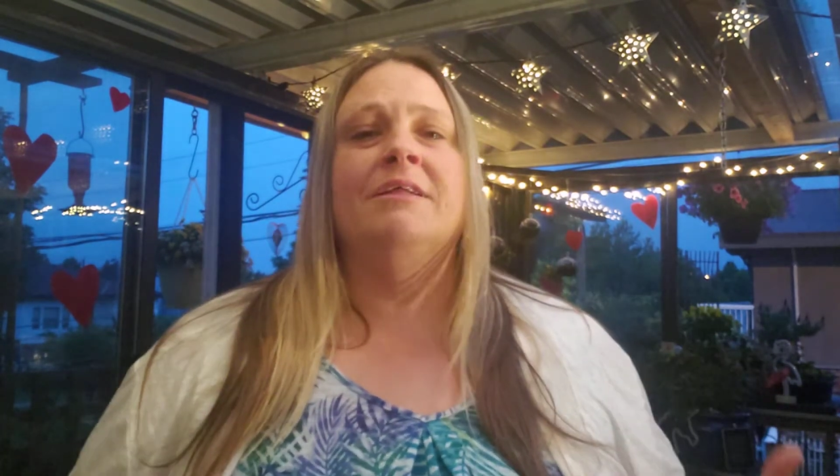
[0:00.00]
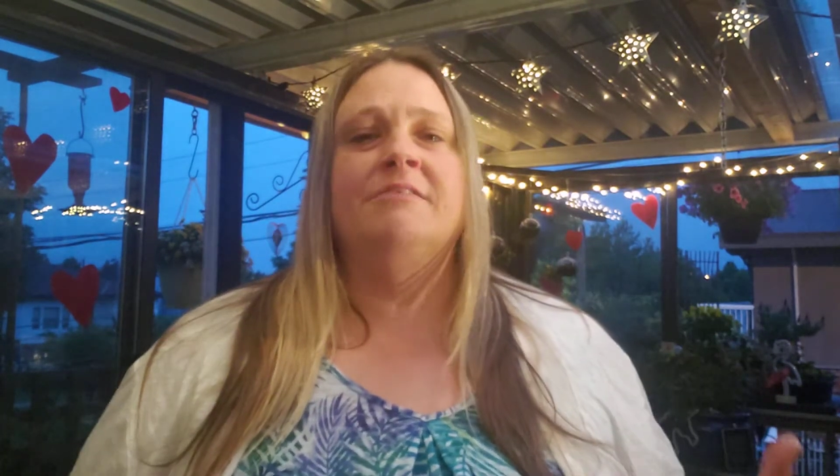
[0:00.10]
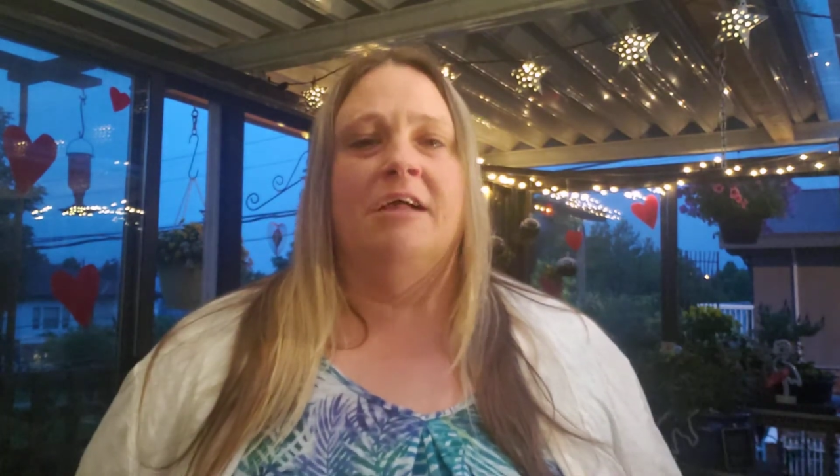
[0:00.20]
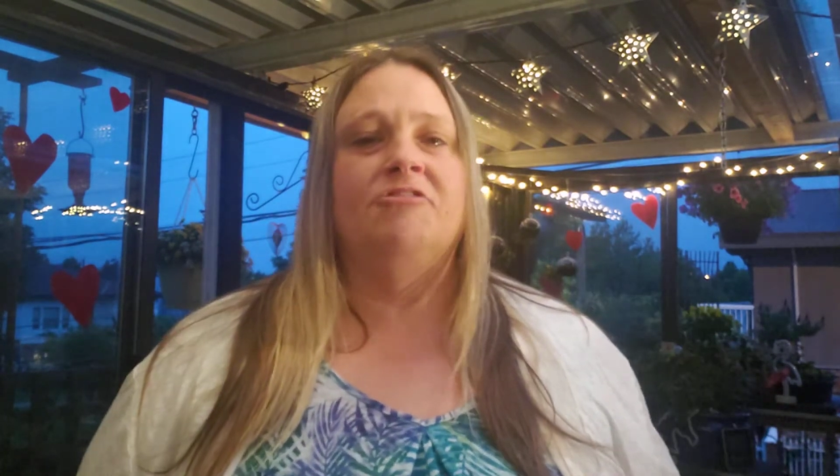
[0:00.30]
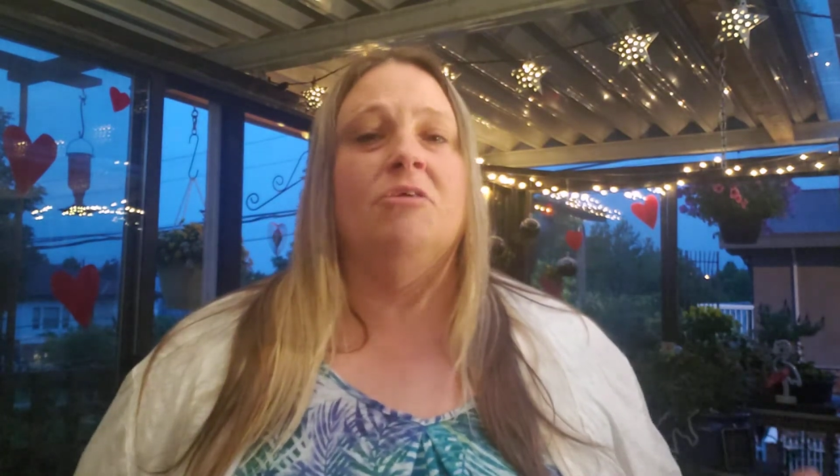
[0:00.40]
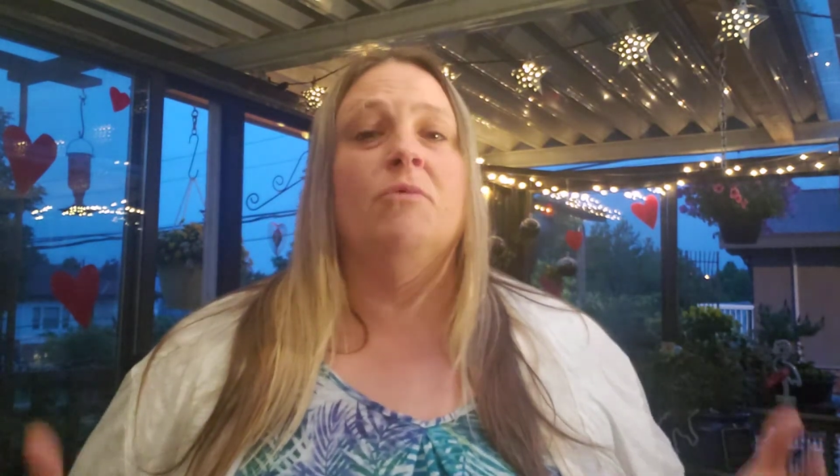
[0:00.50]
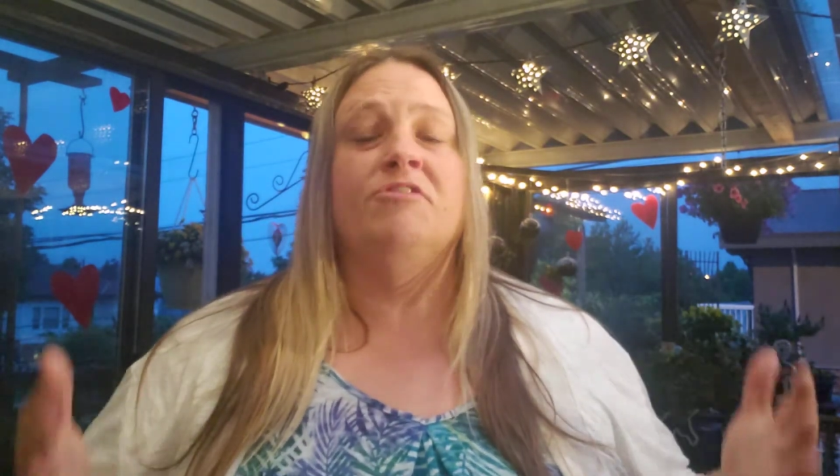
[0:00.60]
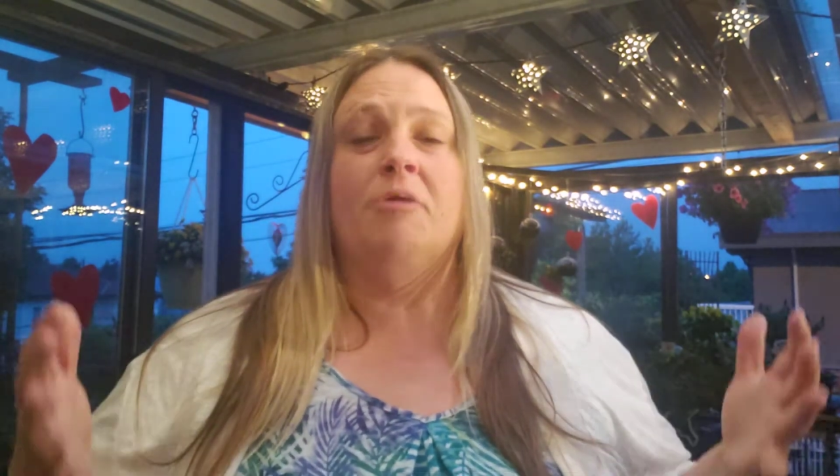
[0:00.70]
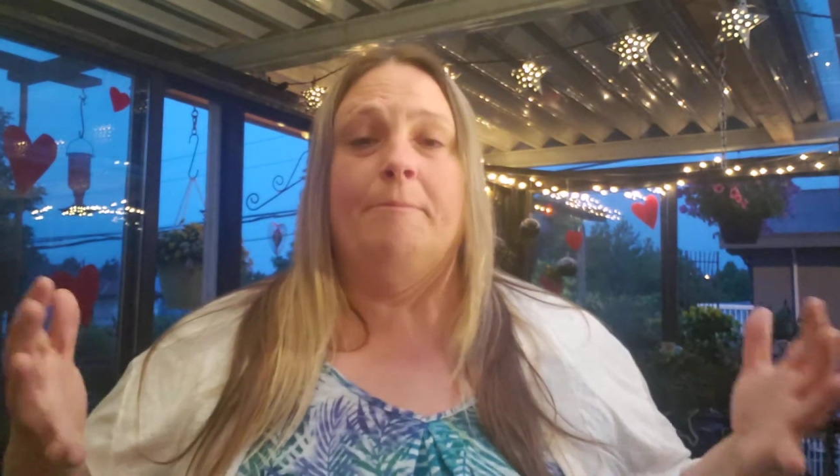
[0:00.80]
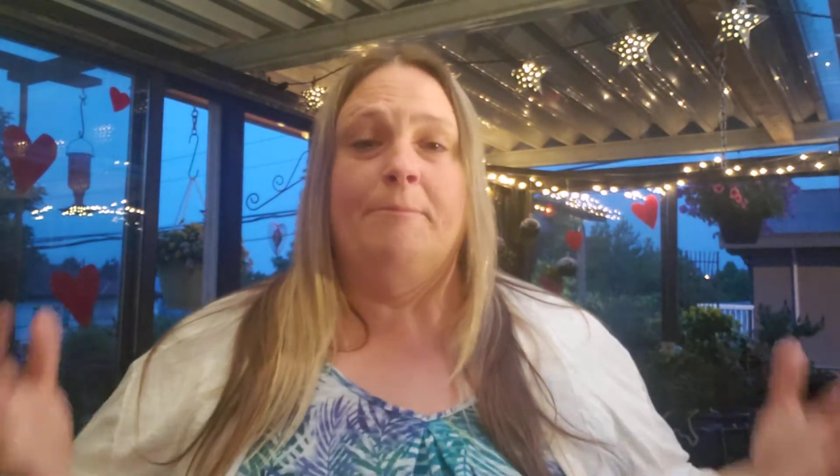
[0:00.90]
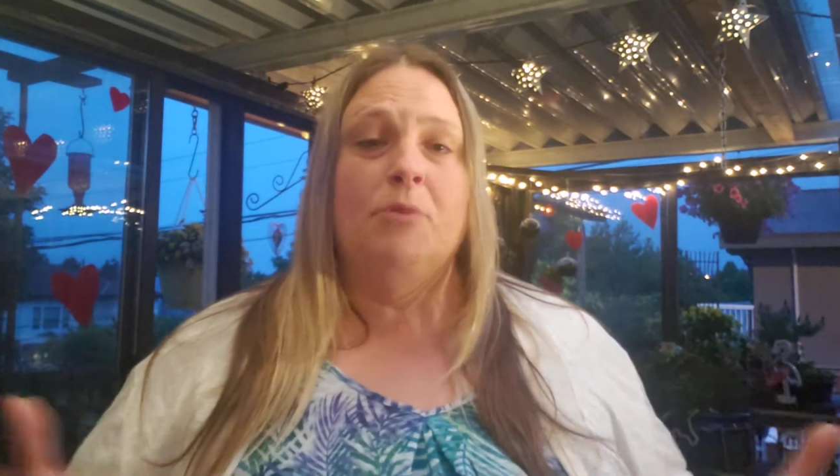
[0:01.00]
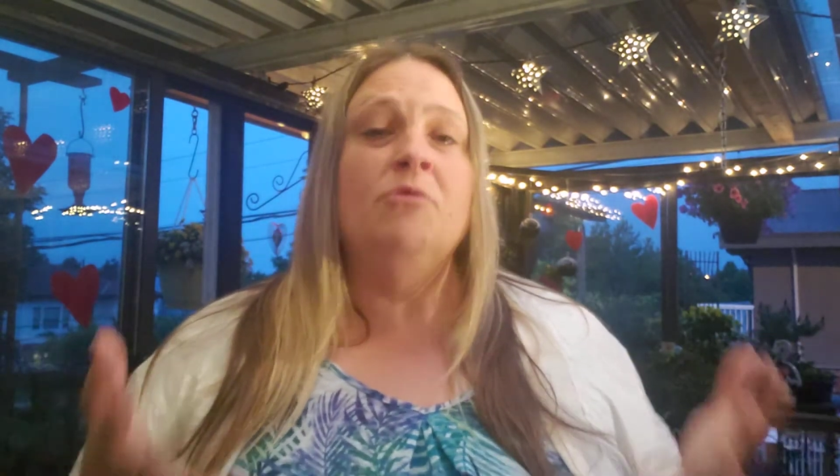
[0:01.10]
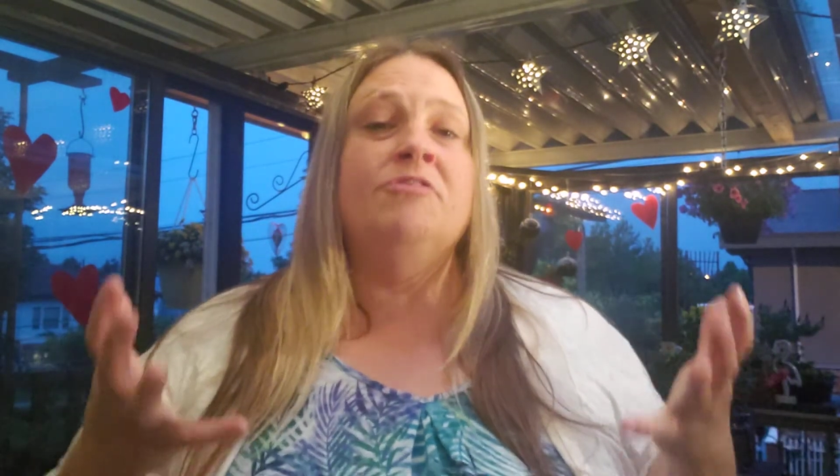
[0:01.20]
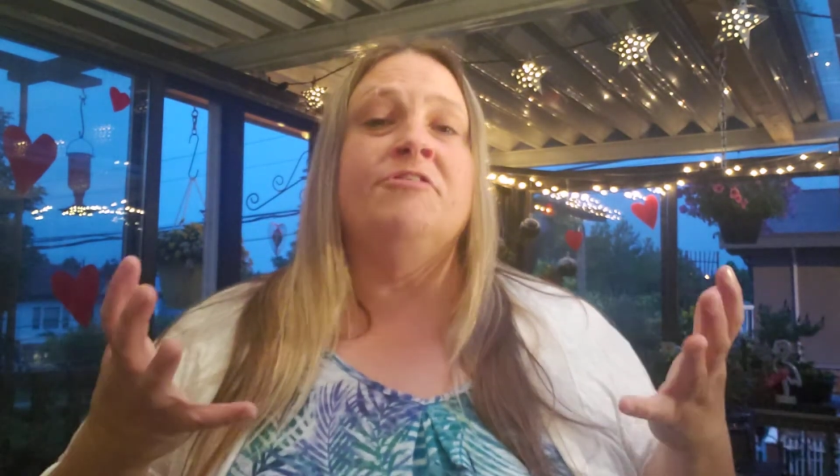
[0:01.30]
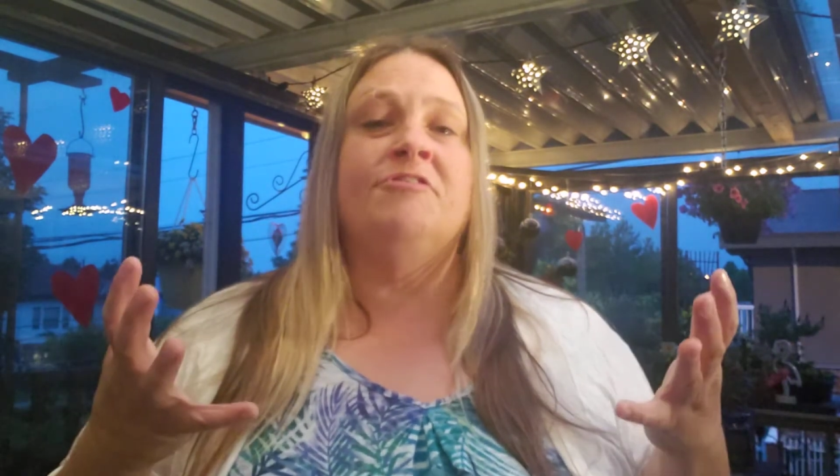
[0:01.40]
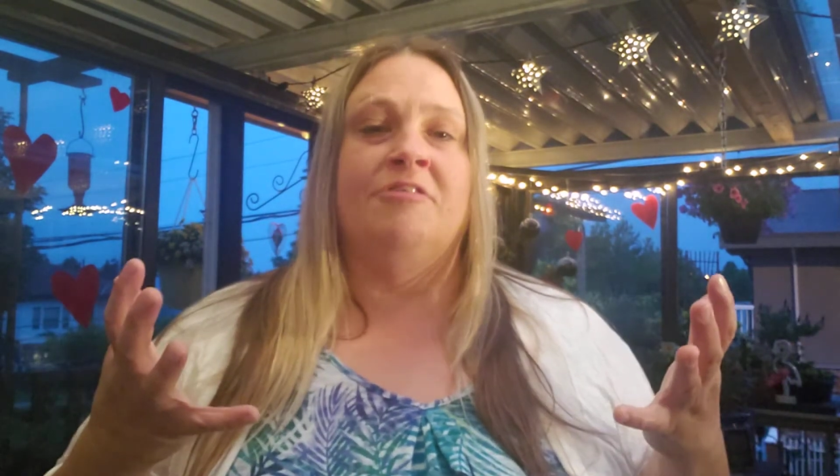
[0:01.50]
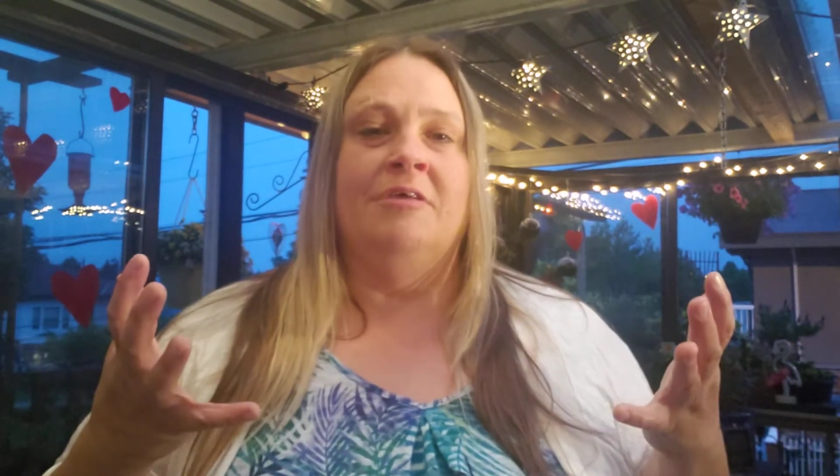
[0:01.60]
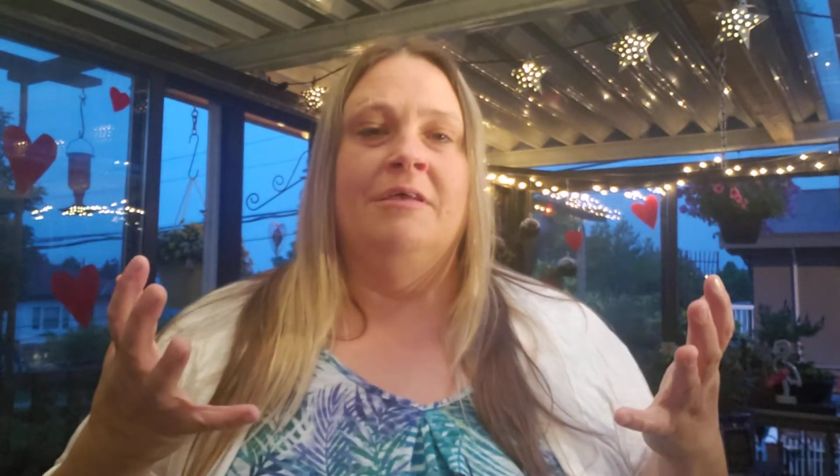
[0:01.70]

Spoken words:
intention, was to boost